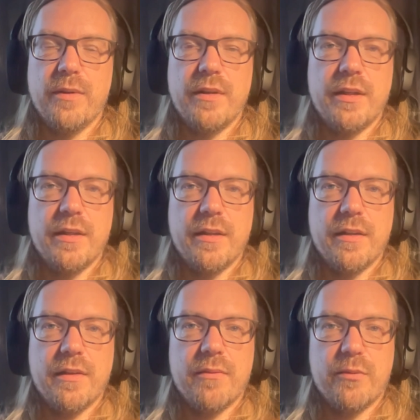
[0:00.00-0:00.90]

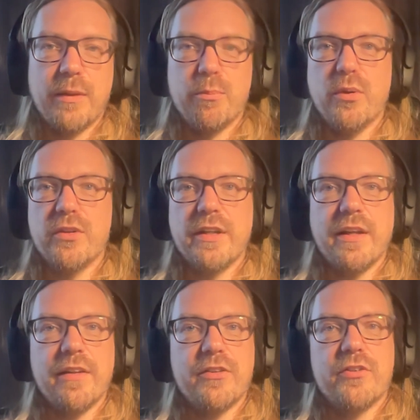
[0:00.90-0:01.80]
RunPod and
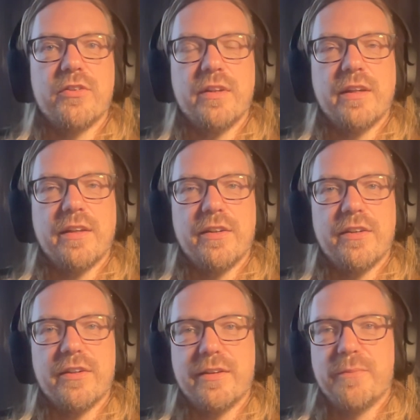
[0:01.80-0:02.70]

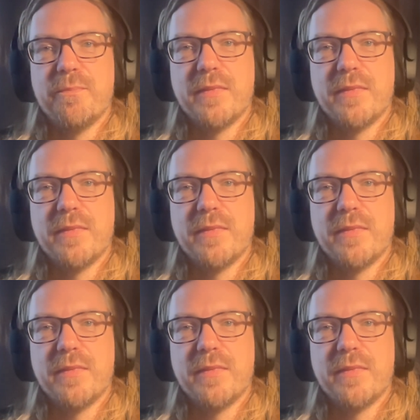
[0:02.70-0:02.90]
other